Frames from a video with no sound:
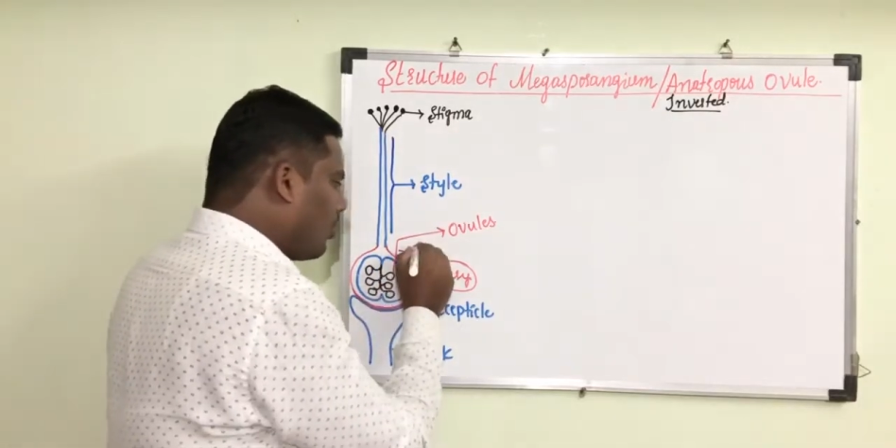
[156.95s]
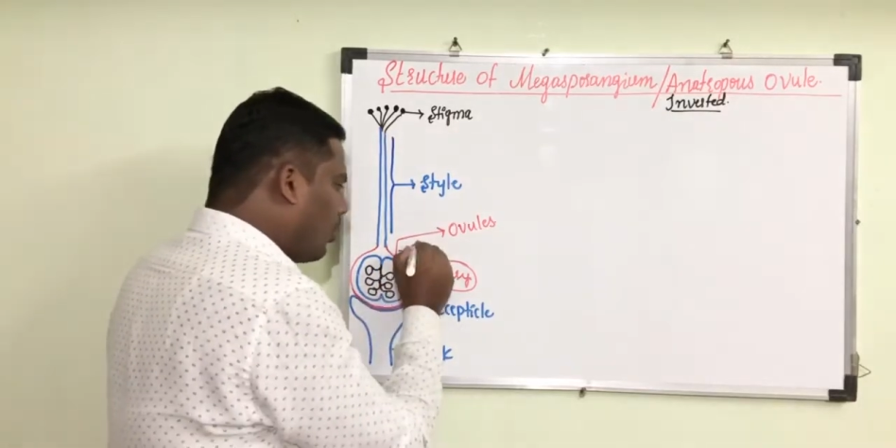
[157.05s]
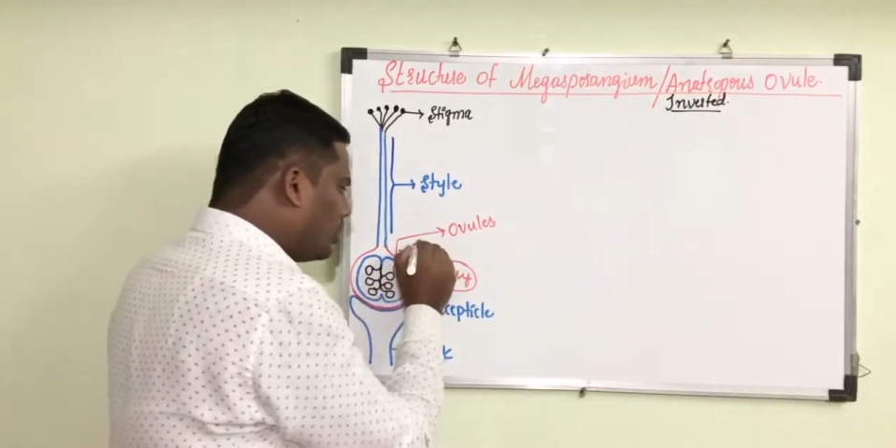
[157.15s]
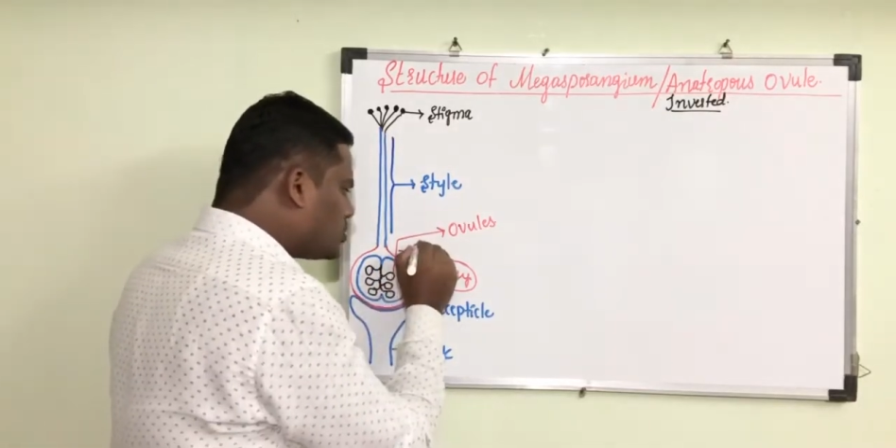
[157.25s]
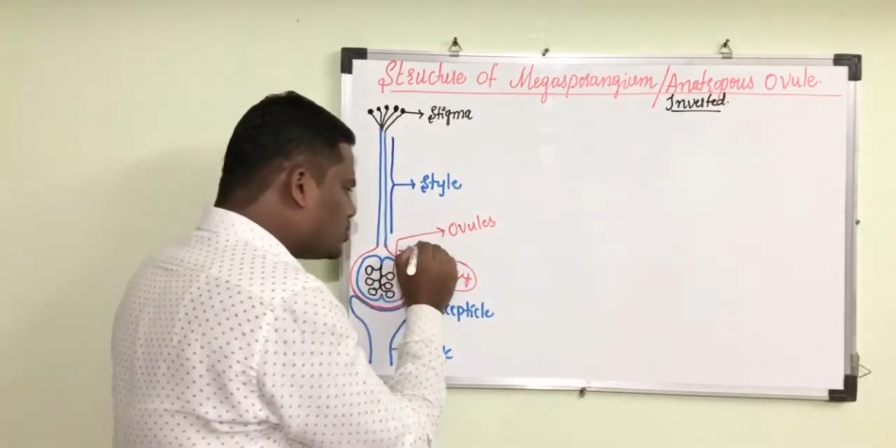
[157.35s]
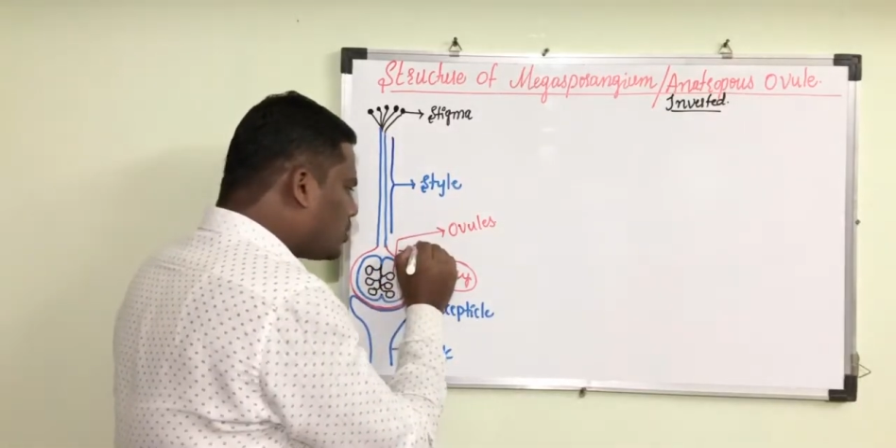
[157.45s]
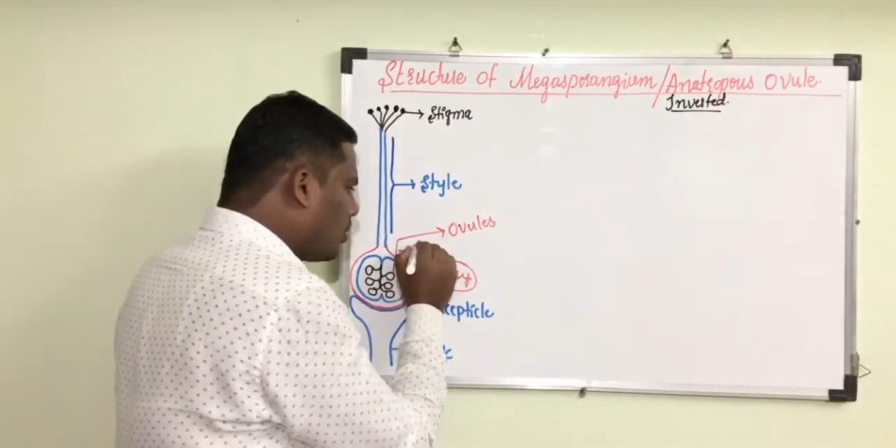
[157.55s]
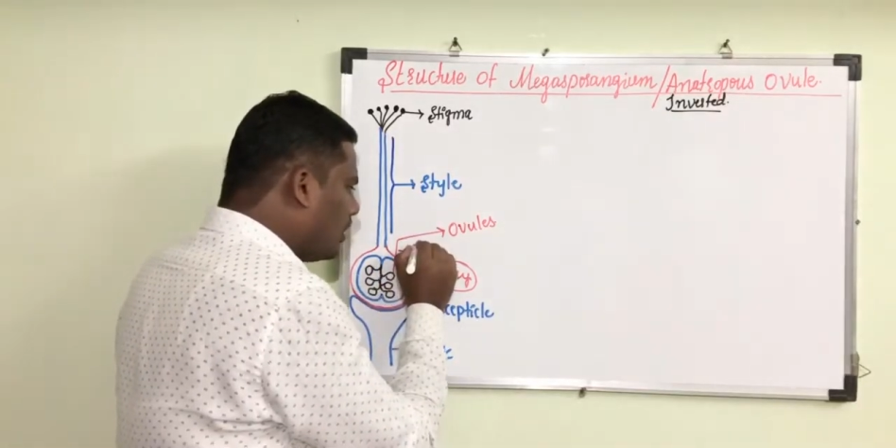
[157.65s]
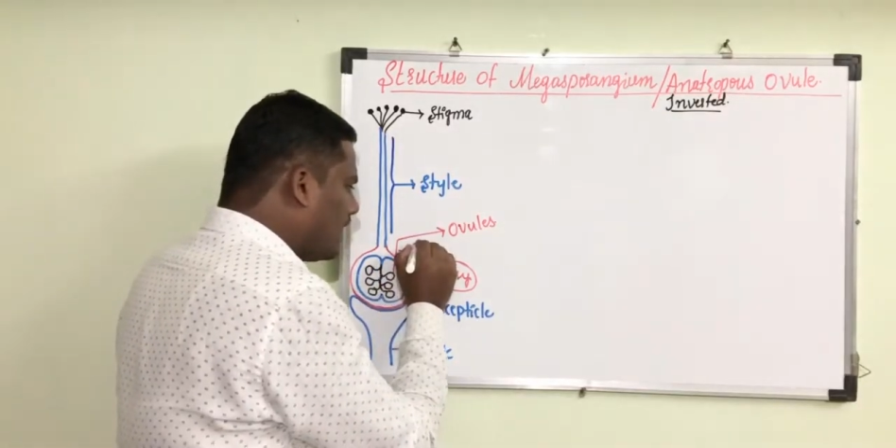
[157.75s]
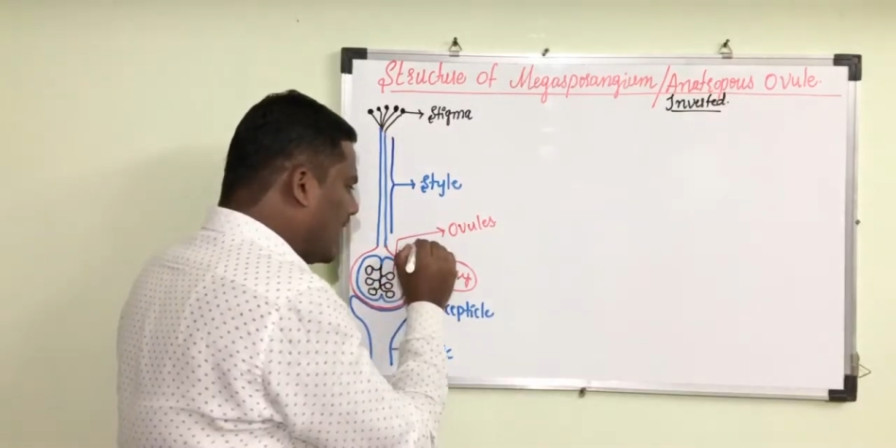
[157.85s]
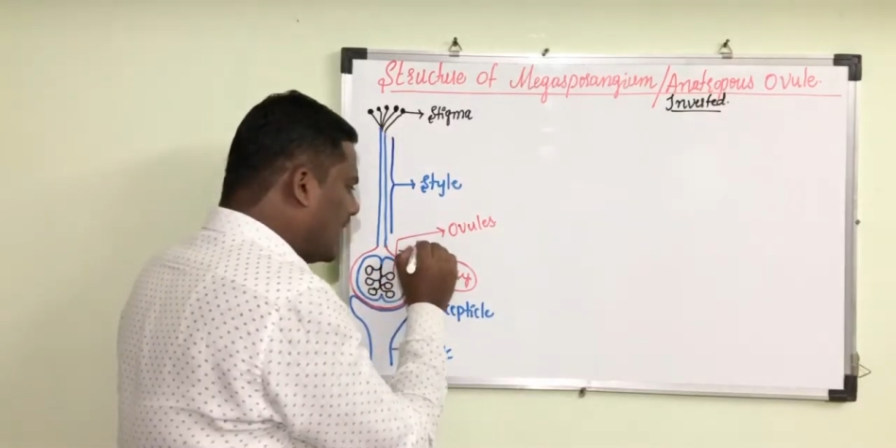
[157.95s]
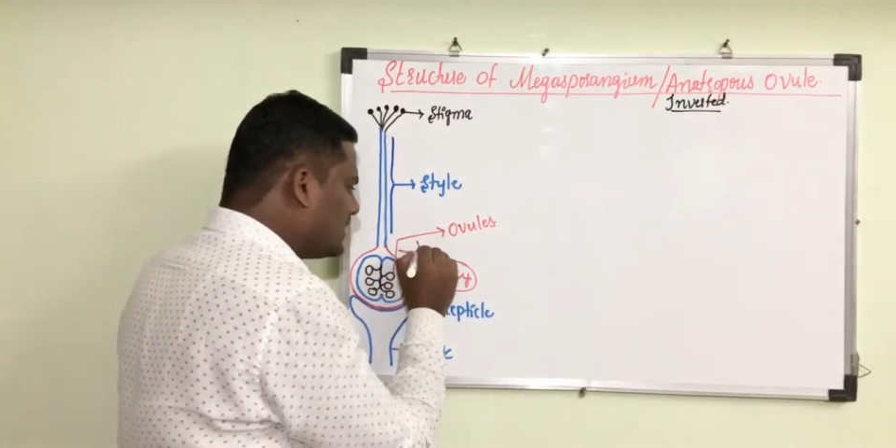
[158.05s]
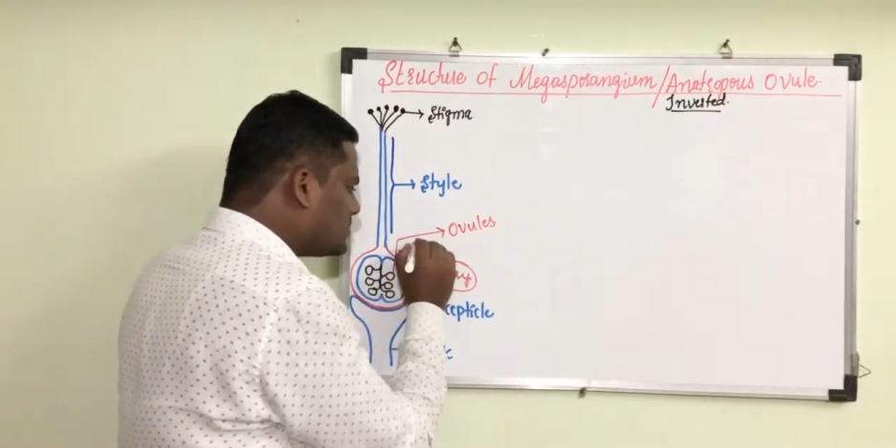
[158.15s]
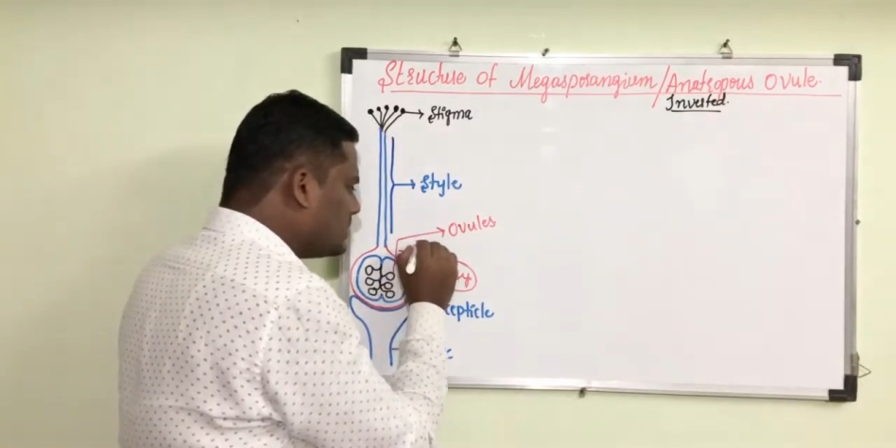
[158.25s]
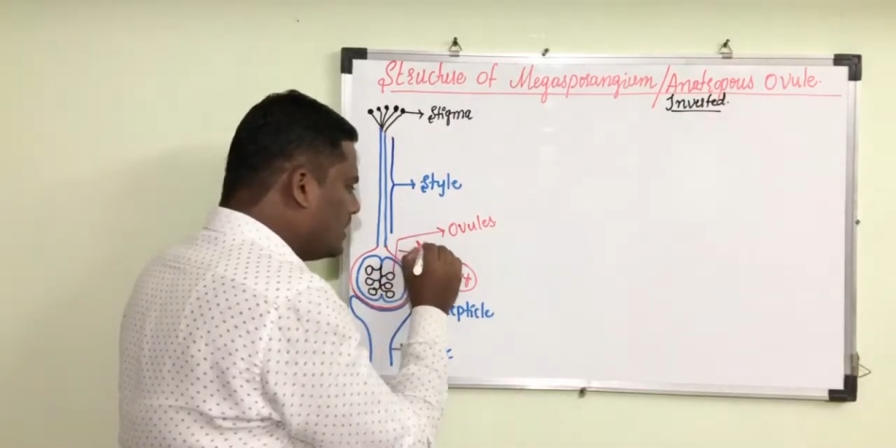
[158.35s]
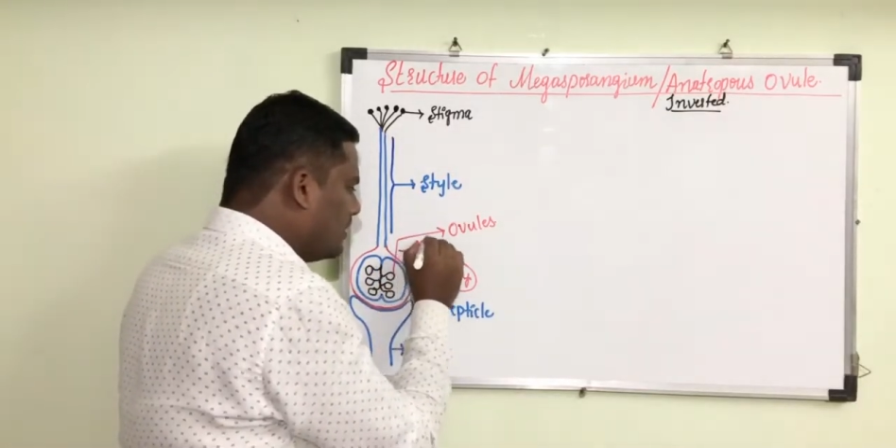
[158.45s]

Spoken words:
also called as